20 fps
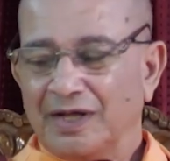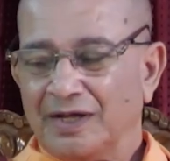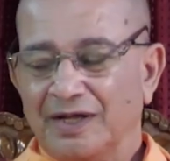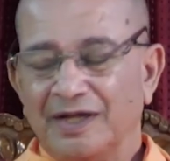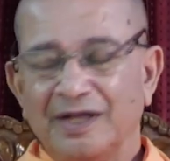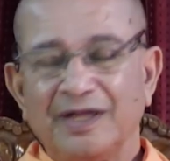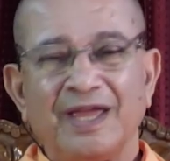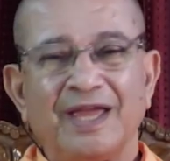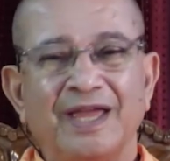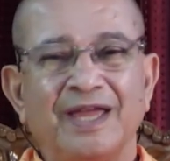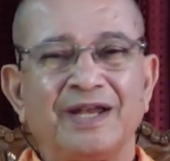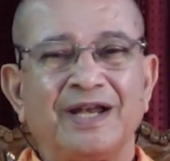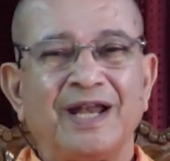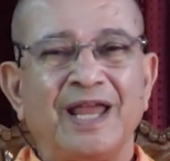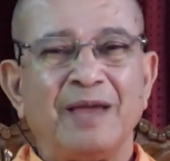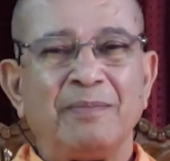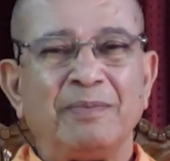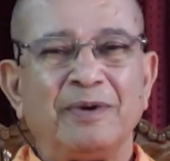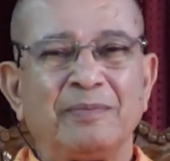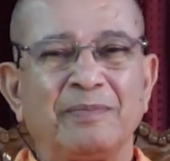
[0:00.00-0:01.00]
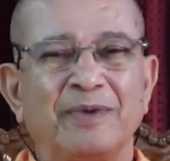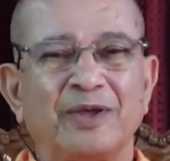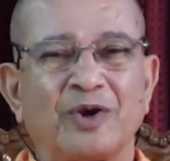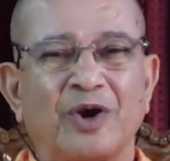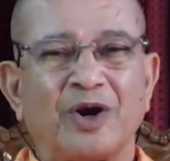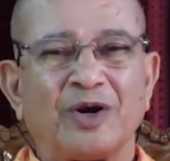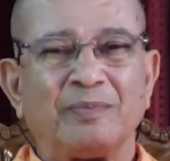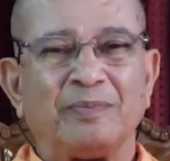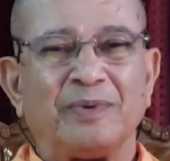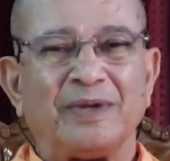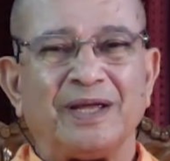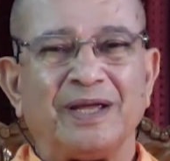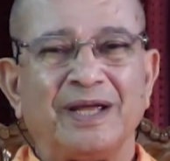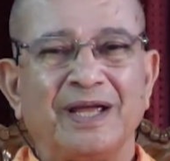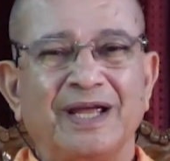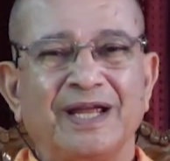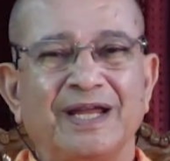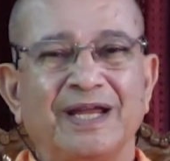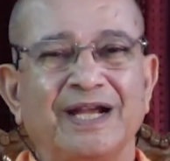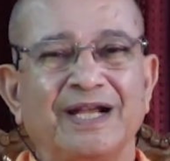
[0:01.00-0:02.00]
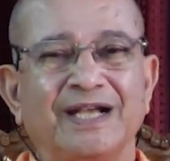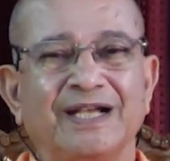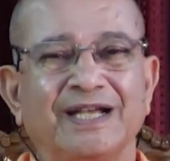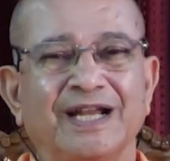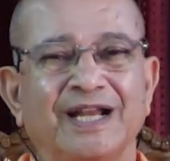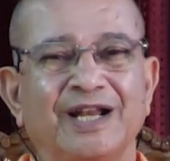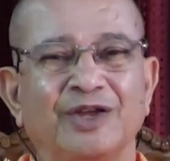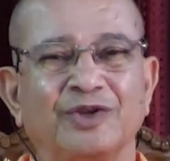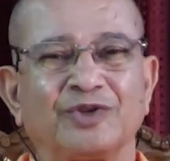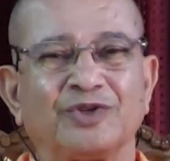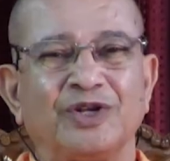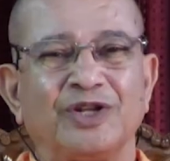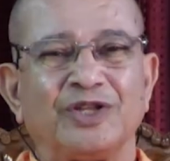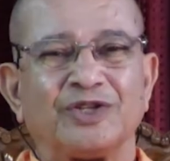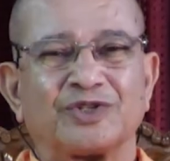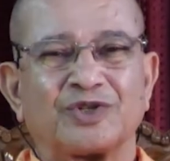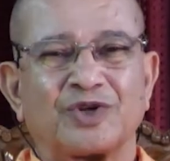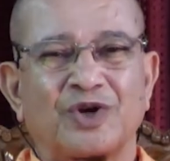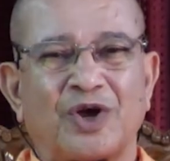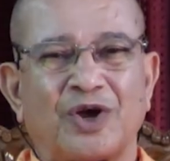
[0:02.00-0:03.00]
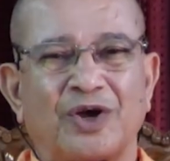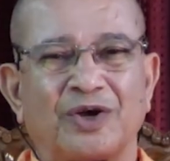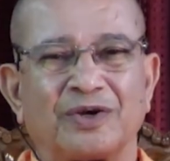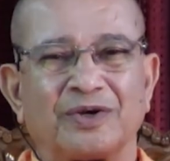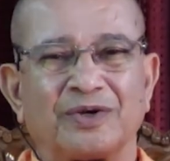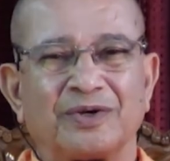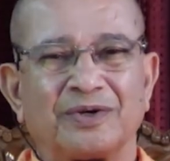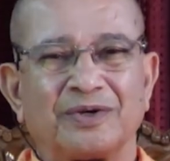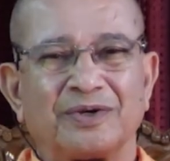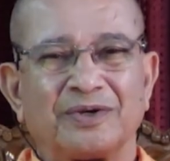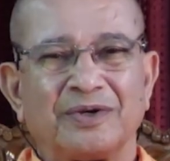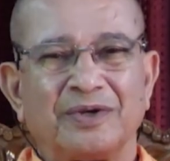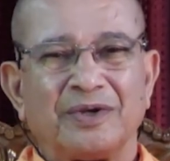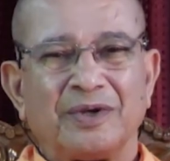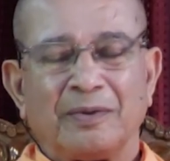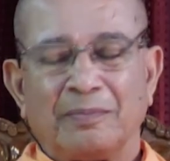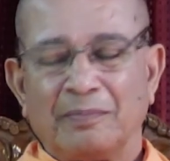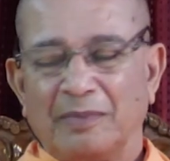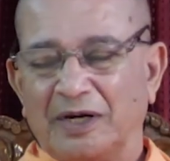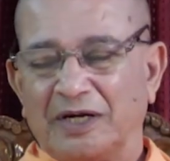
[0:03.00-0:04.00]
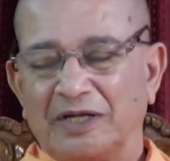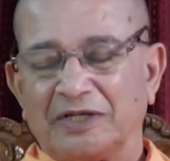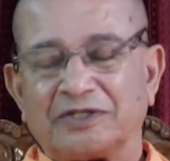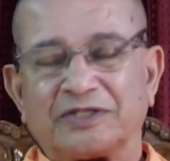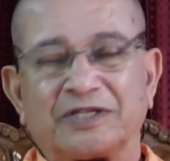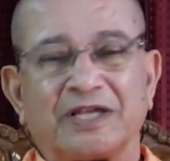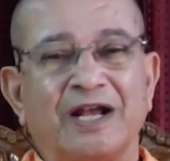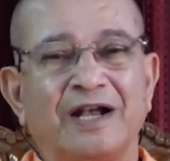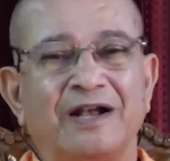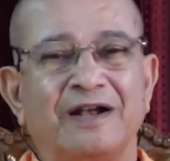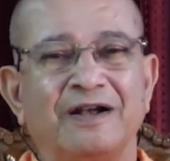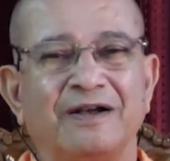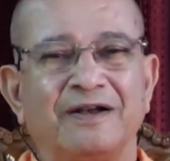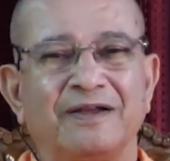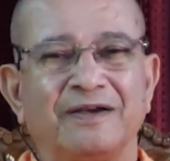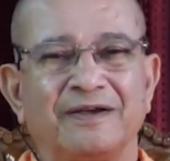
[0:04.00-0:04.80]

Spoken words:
A labor may not be intellectually strong, but is skilled.